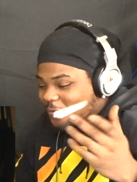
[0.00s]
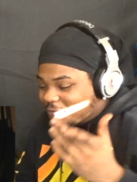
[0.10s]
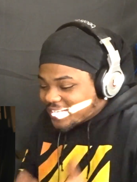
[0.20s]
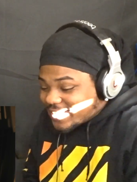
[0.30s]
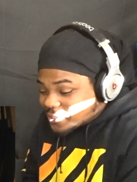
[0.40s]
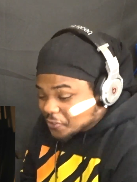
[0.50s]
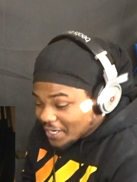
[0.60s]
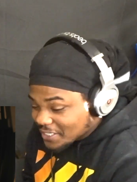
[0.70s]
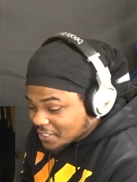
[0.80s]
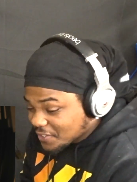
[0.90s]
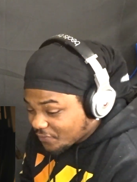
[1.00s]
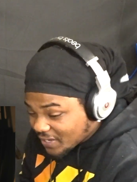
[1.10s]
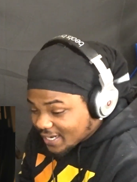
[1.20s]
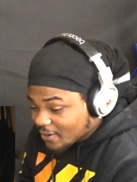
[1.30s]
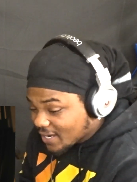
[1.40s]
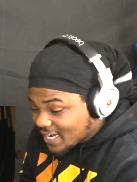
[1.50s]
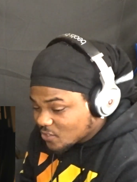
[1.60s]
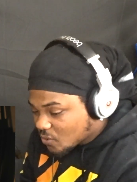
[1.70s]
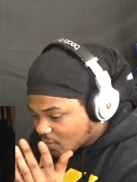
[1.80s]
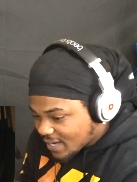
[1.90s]
we finna get straight into this video,
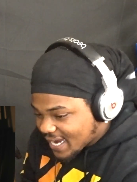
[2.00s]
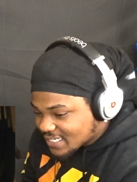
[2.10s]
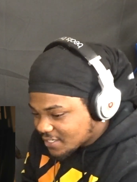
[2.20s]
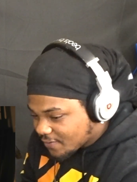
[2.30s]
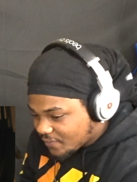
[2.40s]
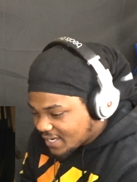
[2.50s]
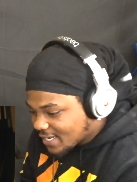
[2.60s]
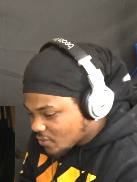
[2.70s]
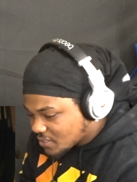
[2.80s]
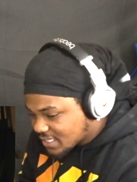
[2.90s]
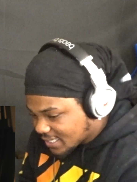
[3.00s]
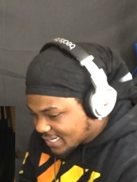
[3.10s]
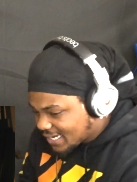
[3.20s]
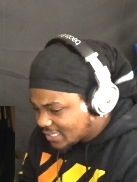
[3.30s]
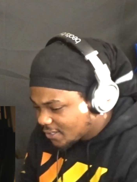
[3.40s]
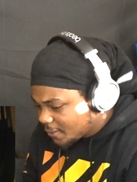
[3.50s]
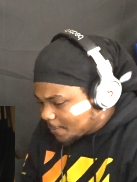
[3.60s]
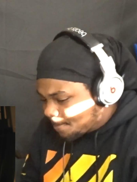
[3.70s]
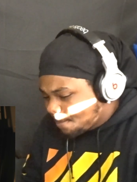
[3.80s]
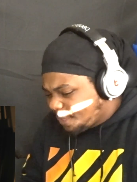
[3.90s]
guys. We react to the videos
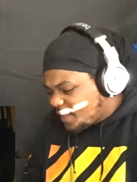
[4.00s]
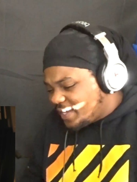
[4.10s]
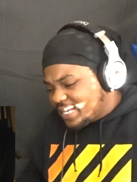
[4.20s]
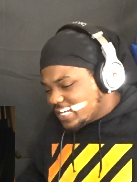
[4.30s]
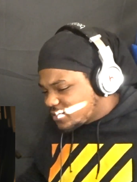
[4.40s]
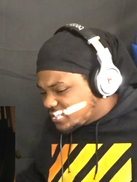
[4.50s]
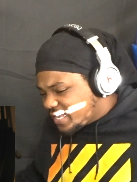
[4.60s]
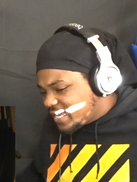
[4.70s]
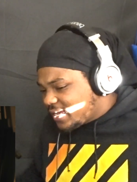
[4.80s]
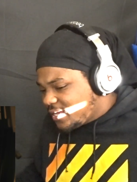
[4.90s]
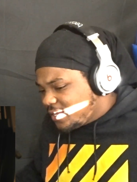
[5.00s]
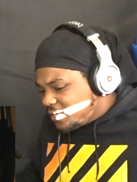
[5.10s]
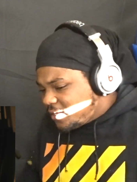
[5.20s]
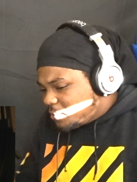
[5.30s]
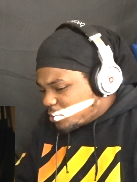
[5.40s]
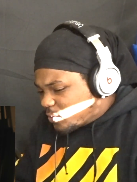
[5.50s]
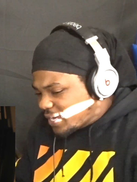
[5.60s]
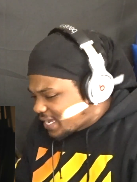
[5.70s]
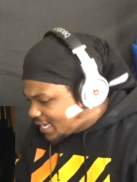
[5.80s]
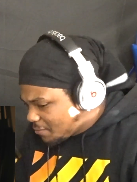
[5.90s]
together, and that's that. But
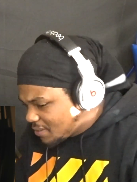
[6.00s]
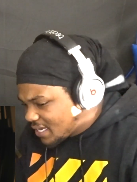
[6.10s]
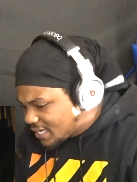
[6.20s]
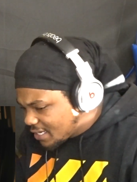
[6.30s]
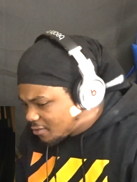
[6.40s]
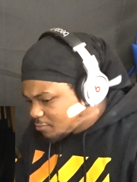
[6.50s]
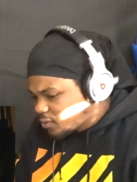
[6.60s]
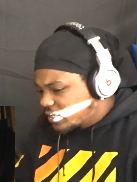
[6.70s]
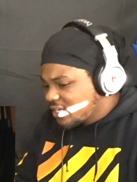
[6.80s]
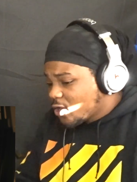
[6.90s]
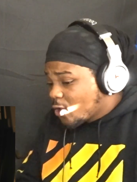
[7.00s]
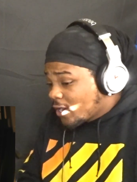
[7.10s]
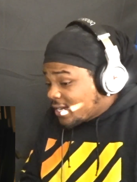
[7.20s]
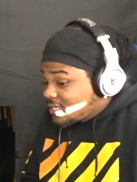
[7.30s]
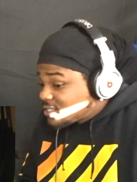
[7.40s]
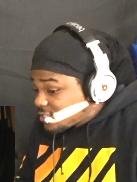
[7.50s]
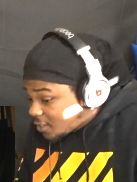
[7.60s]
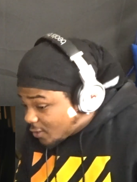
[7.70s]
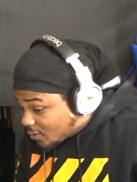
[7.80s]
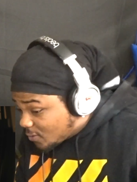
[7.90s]
we got NBA YoungBoy, Heart and
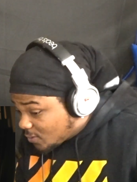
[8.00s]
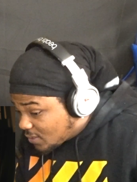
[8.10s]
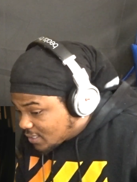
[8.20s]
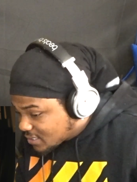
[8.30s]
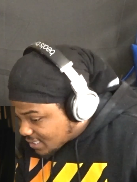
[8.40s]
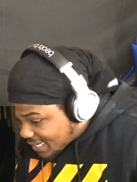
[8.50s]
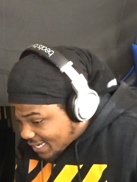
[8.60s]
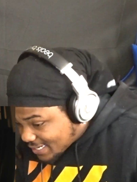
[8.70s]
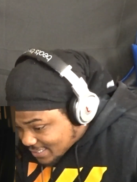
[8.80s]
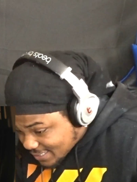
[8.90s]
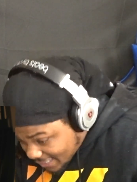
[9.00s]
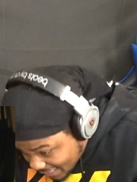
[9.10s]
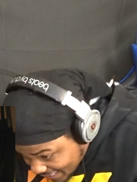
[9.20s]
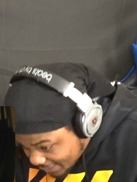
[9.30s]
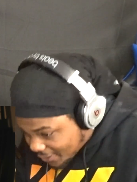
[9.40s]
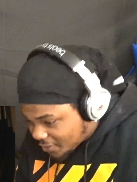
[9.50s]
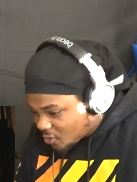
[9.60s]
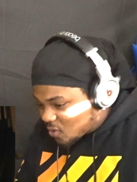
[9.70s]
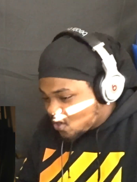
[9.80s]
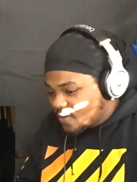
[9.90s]
Soul slash
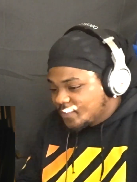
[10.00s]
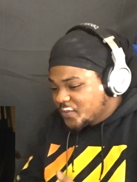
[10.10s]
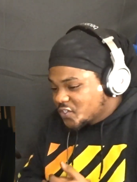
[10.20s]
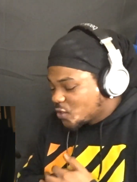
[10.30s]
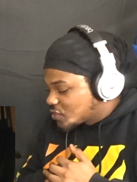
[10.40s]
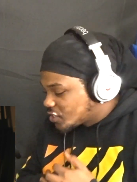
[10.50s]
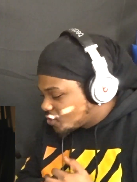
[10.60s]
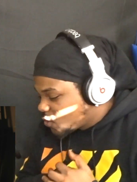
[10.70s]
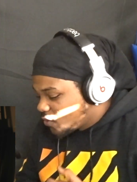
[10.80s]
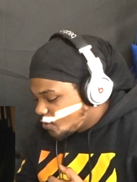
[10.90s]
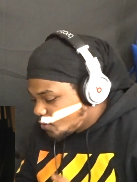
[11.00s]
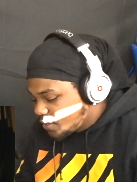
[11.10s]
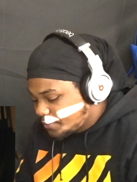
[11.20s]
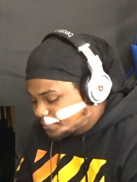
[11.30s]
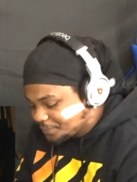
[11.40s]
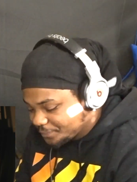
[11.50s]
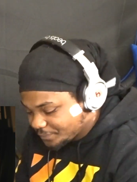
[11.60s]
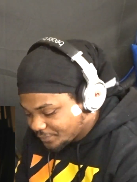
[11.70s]
Alligator Walk. So it's a two and one.